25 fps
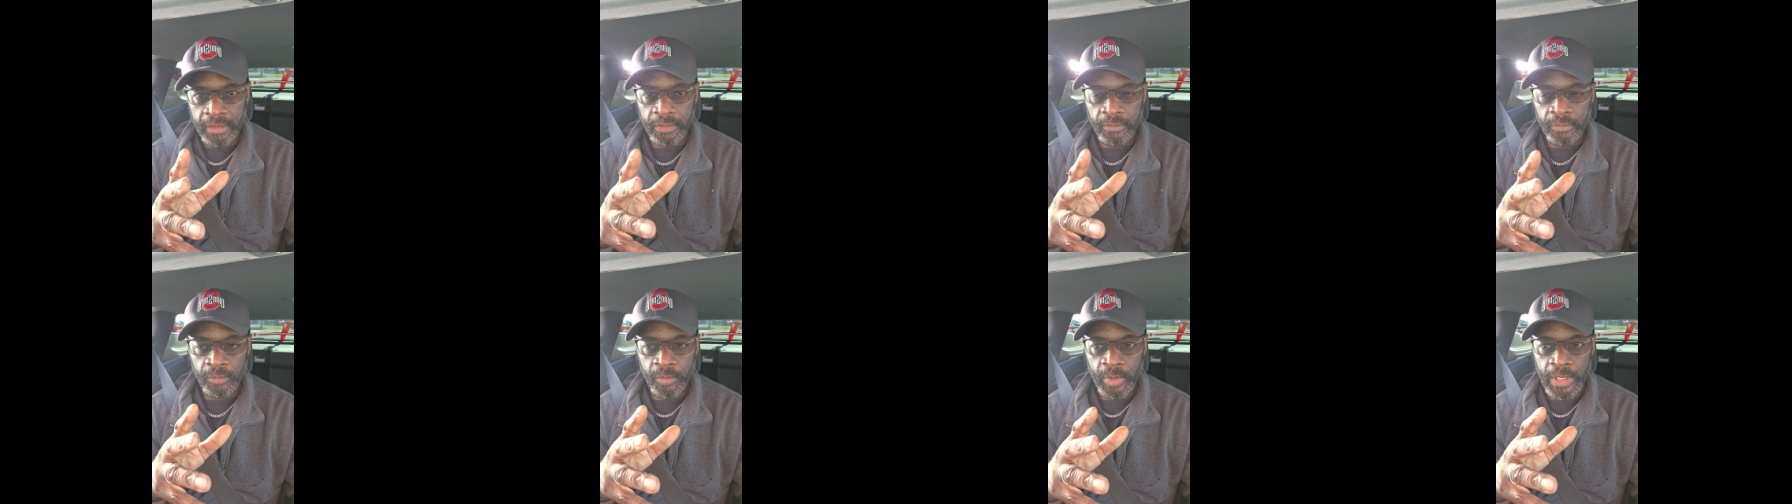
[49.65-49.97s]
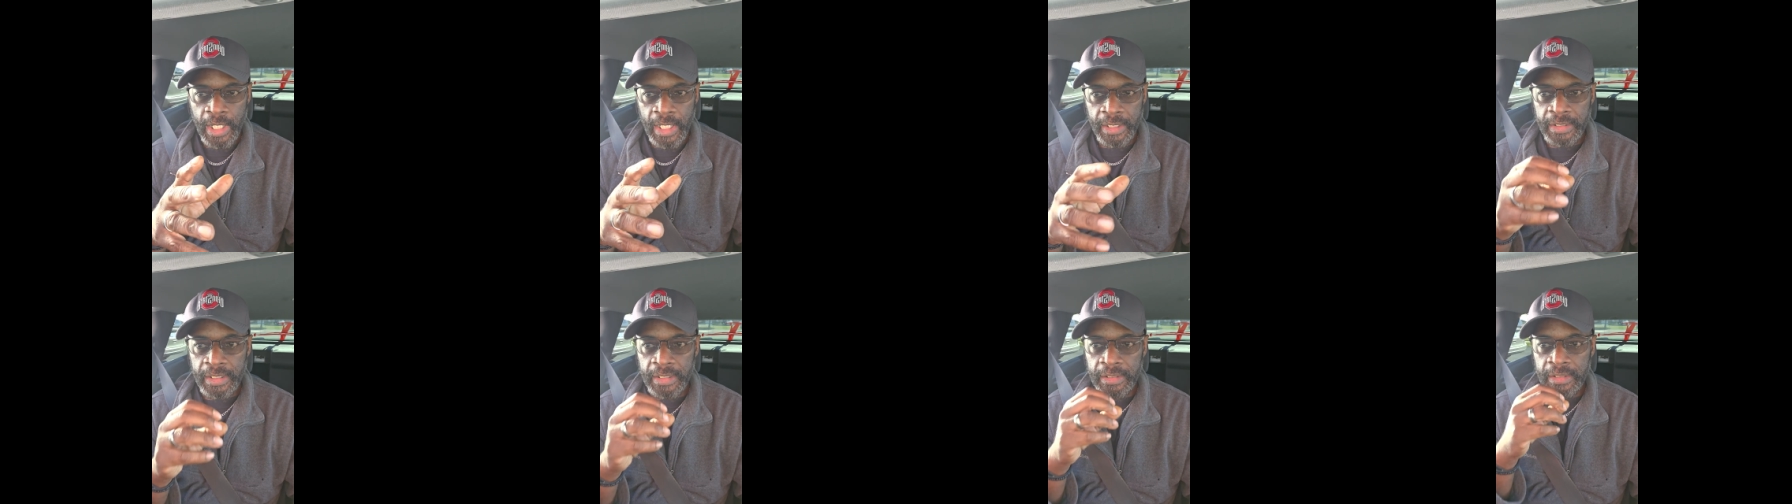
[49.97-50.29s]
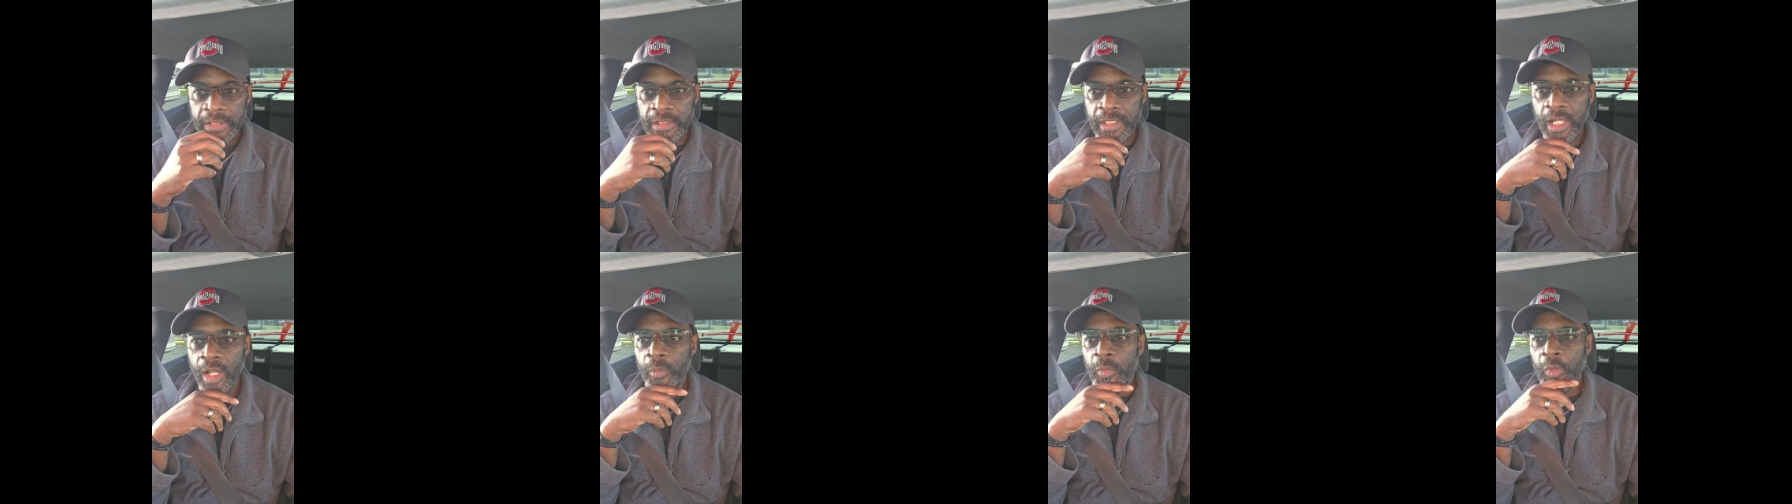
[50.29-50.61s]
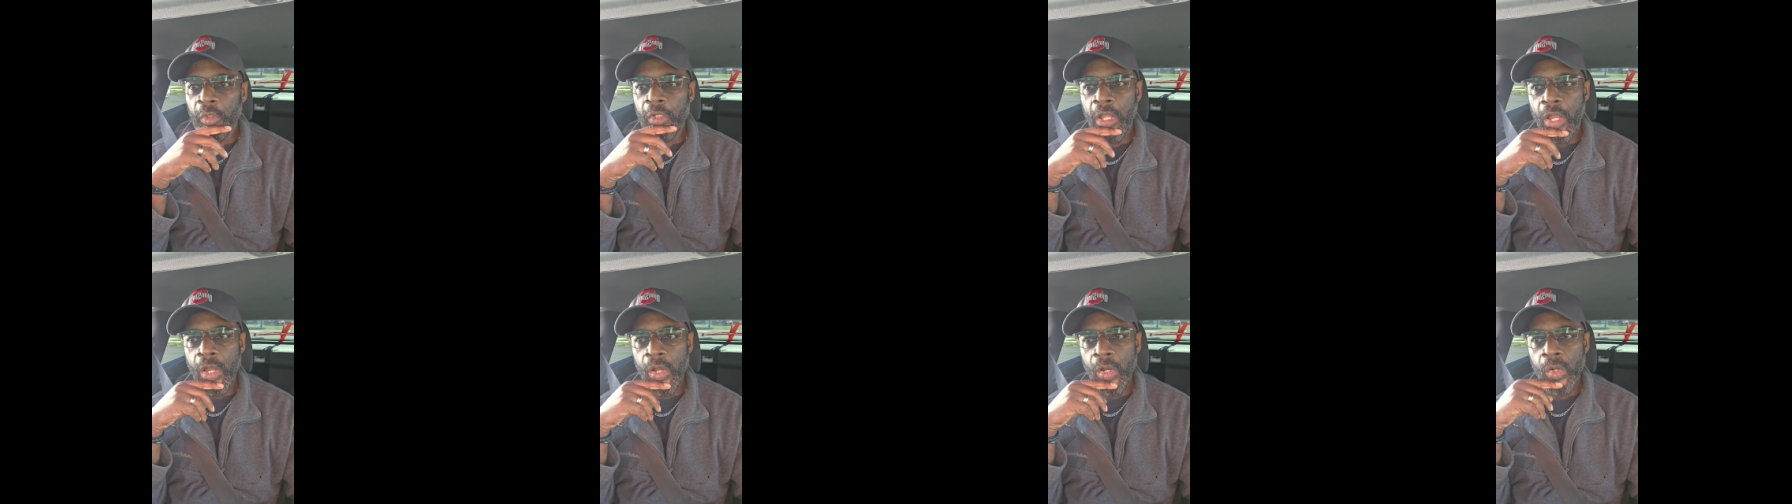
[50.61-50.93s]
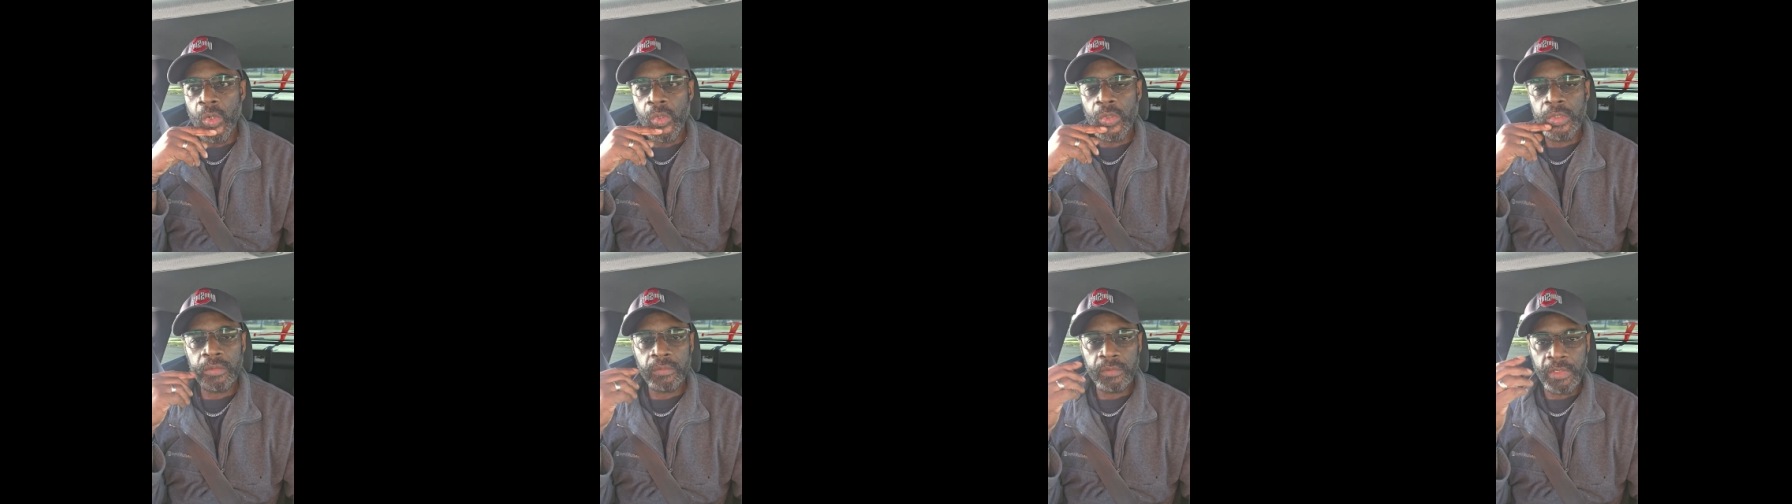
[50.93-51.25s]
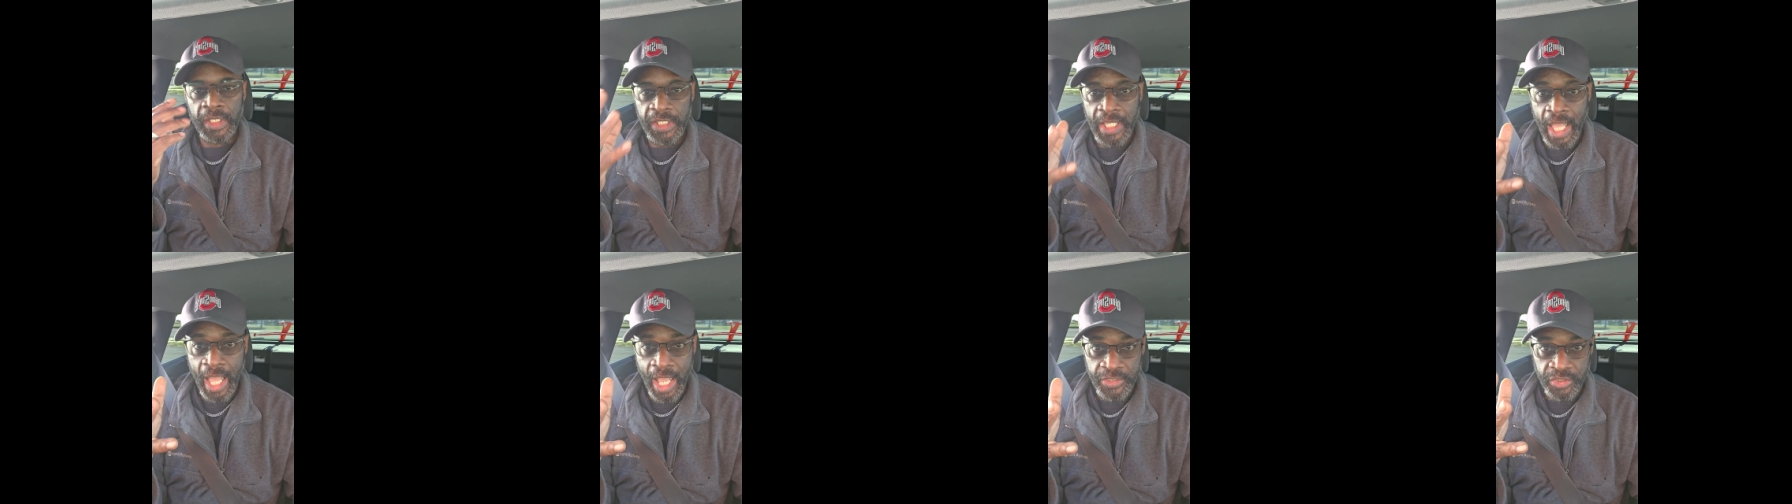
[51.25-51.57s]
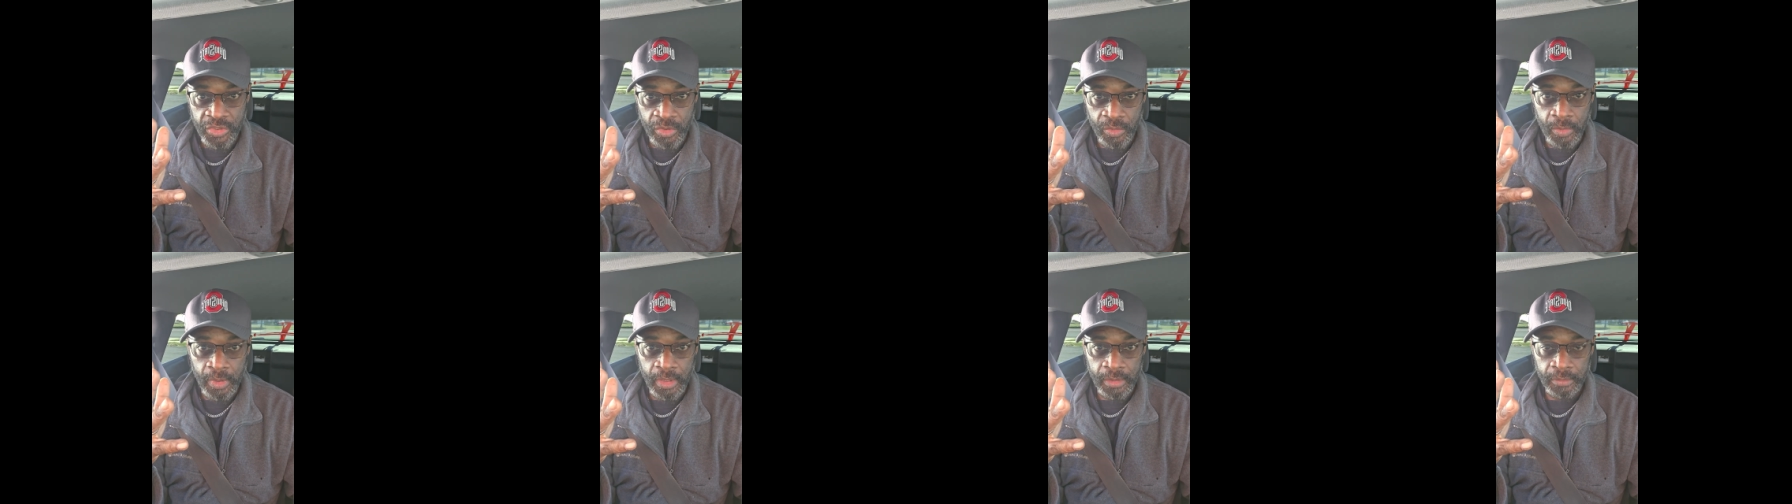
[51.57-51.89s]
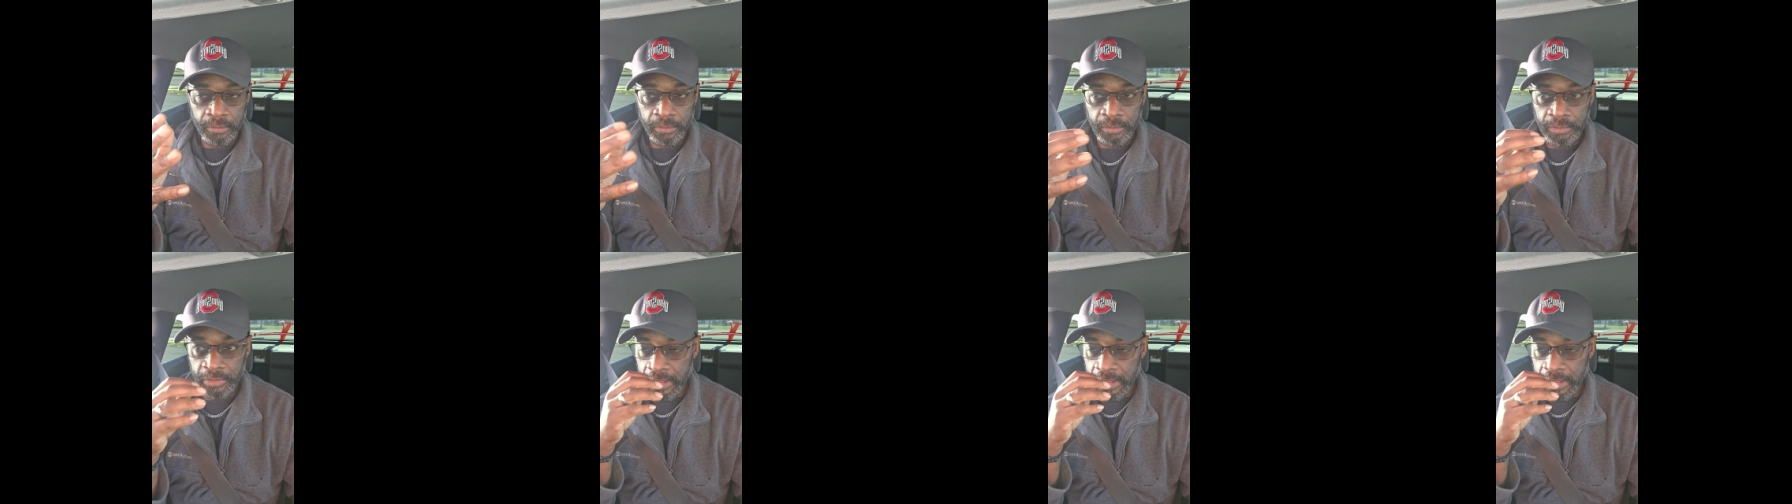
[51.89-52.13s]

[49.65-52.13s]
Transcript: when I did the number code, Yahshua,